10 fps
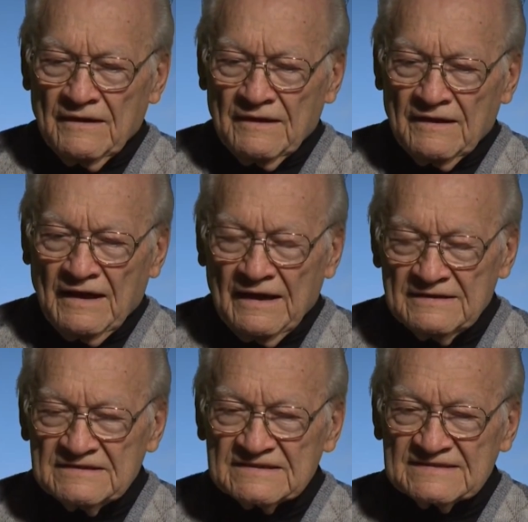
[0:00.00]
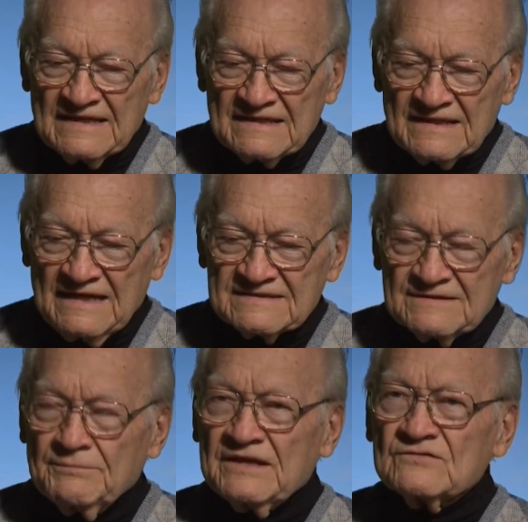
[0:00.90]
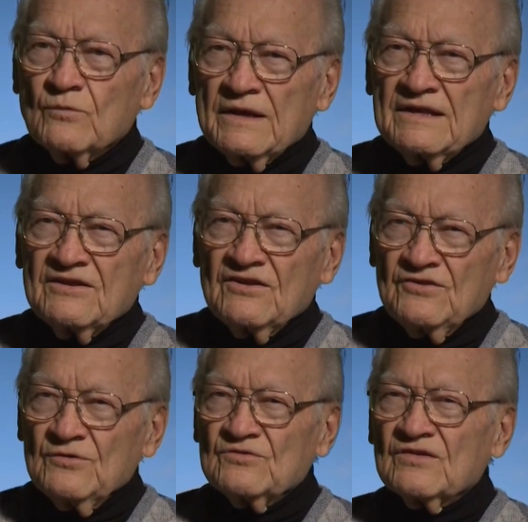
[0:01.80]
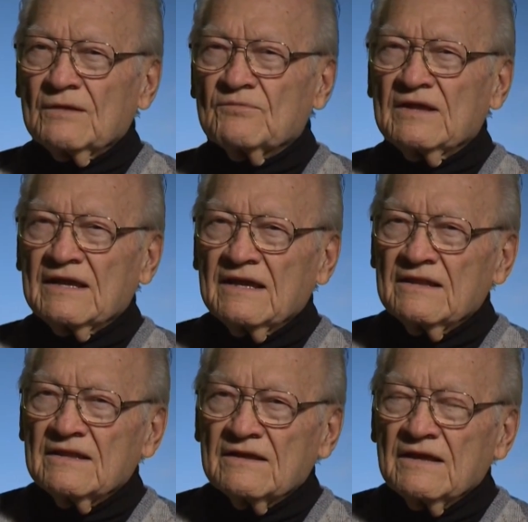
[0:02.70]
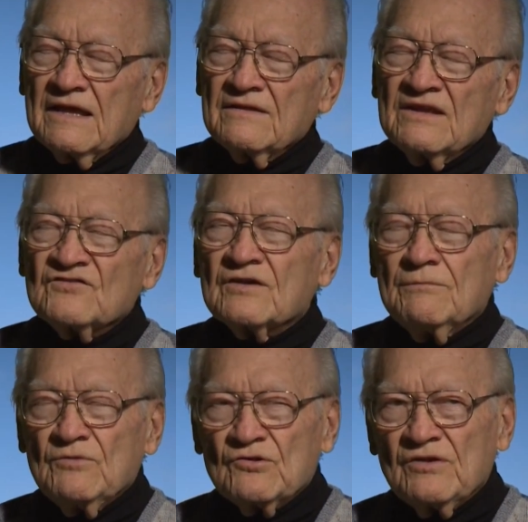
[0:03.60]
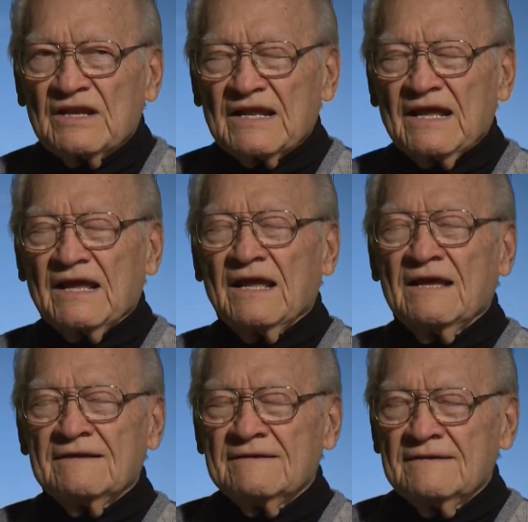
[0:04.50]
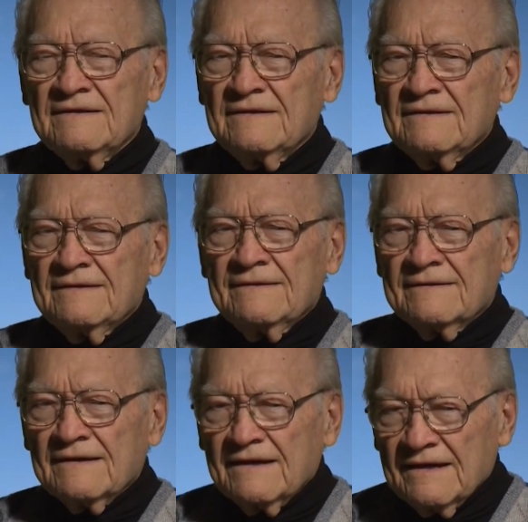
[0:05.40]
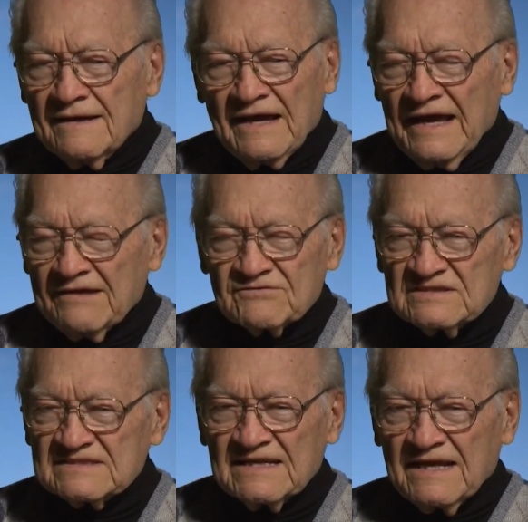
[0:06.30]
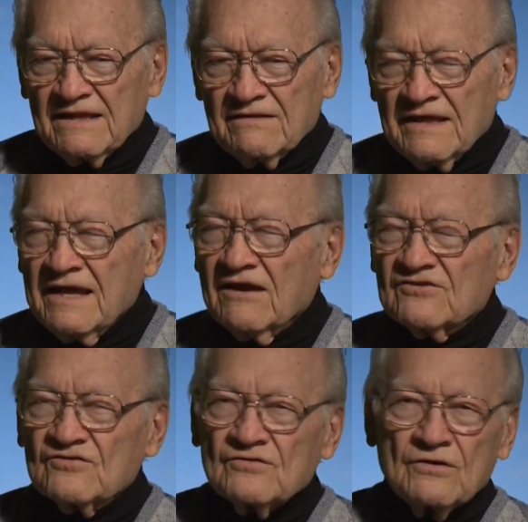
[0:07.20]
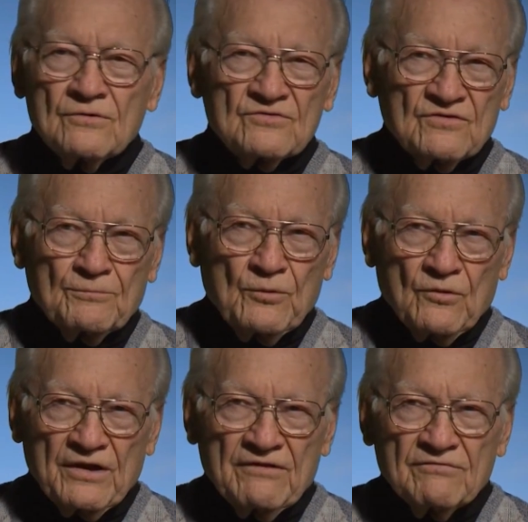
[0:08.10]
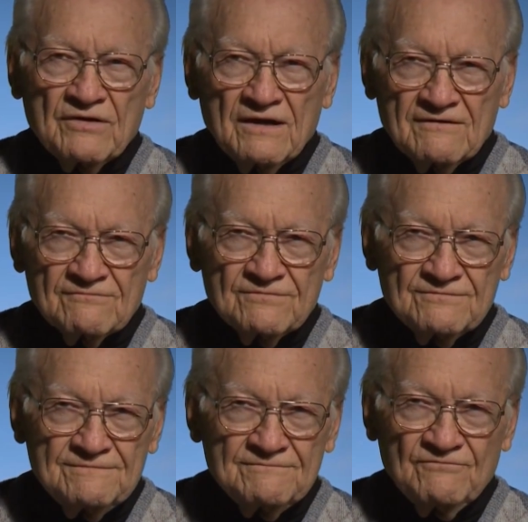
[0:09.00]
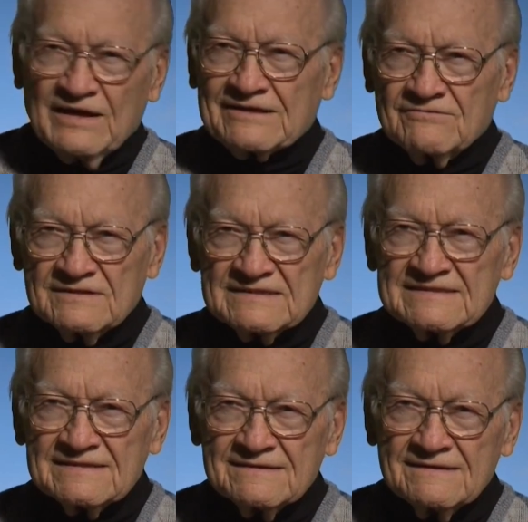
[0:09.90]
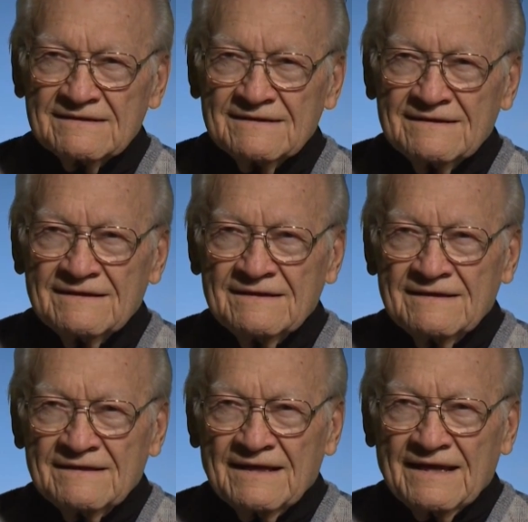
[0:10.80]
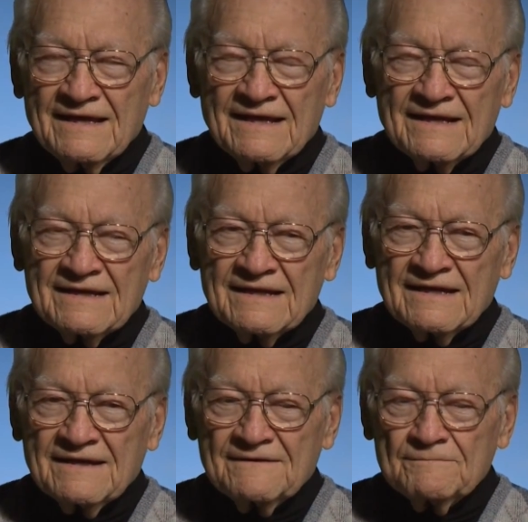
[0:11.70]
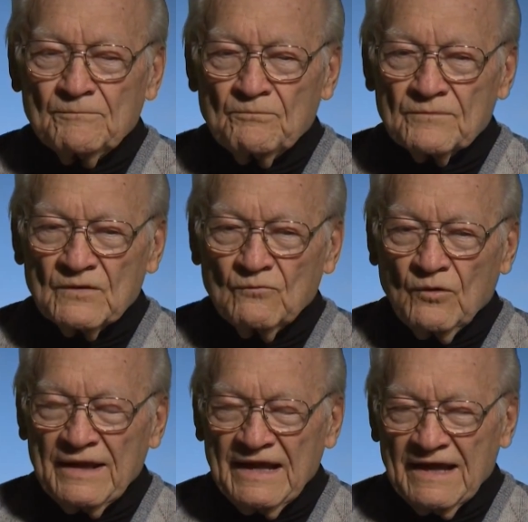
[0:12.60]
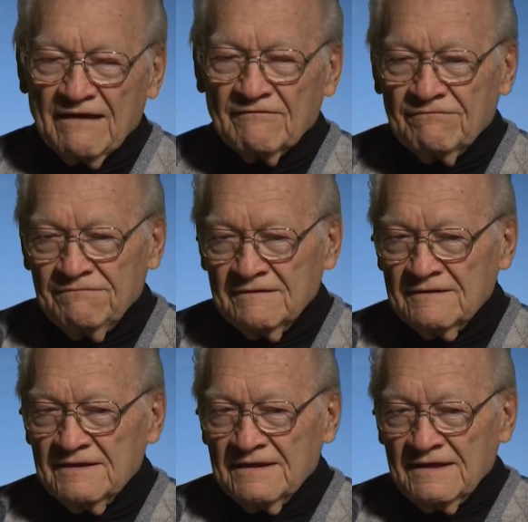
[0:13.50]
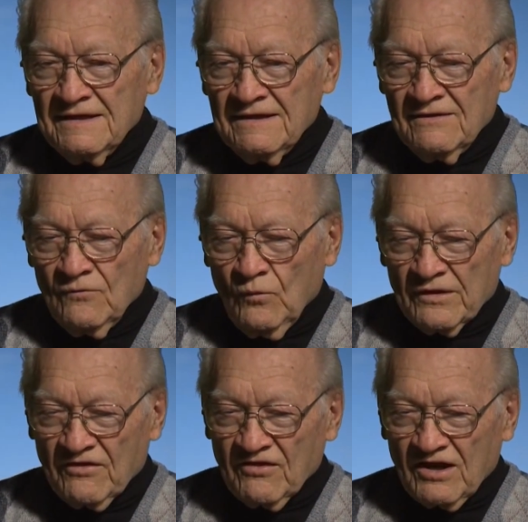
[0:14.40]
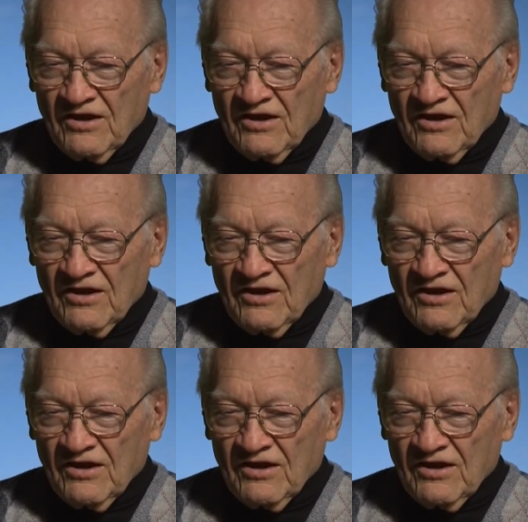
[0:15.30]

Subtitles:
I just think that's the best way to do something. In this community, I have to say, they are so supportive of veterans. And we have one of the